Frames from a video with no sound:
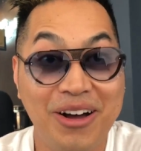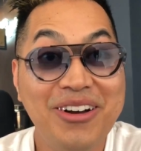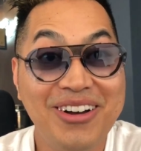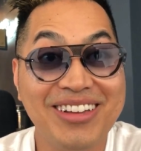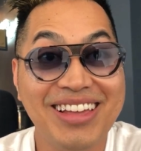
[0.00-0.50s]

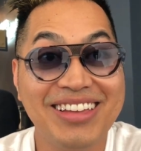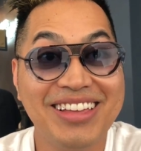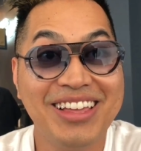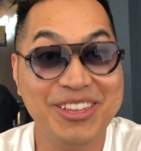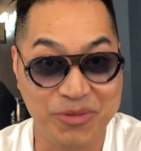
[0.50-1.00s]
Oh, yeah.
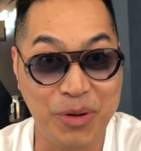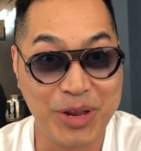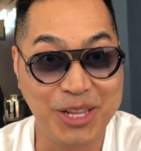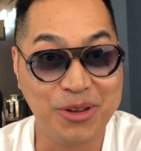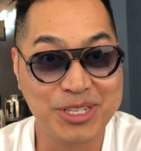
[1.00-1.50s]
You
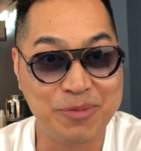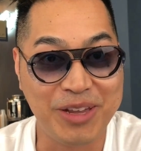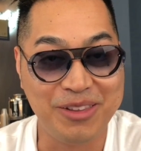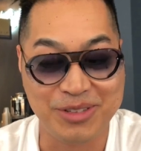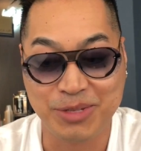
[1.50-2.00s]
want me to do
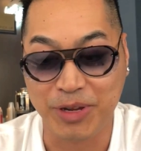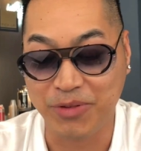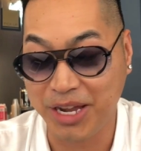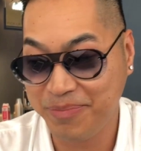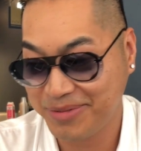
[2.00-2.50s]
speed
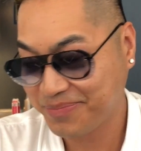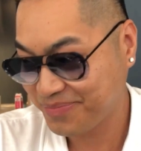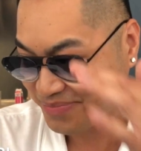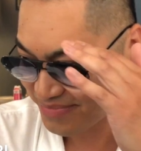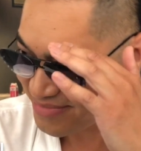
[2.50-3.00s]

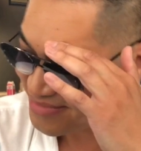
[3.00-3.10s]
rap?